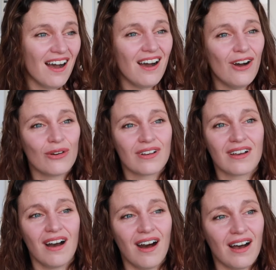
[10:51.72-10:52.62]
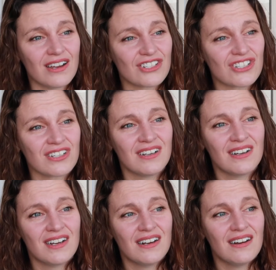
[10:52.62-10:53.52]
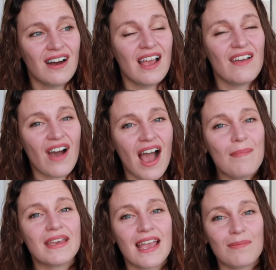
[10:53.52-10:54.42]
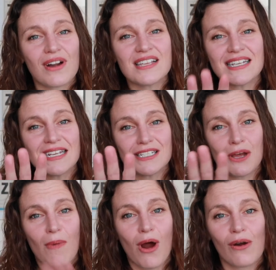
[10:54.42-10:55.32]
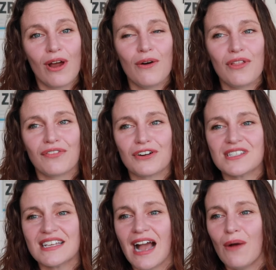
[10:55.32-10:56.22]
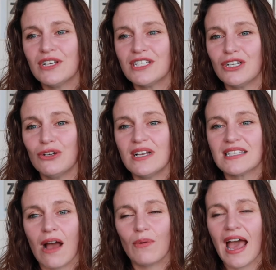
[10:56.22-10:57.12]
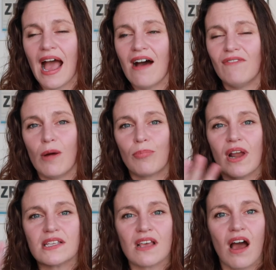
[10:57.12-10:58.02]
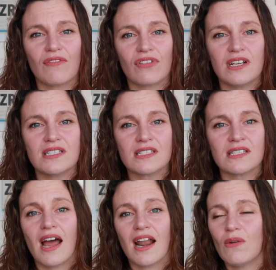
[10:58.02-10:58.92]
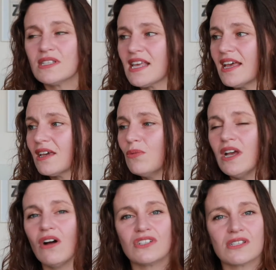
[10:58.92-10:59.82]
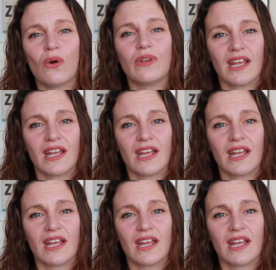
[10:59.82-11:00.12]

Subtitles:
Oh gosh, if I became president tomorrow, the first thing I would do is I would have a press conference and I would say, can we all just hold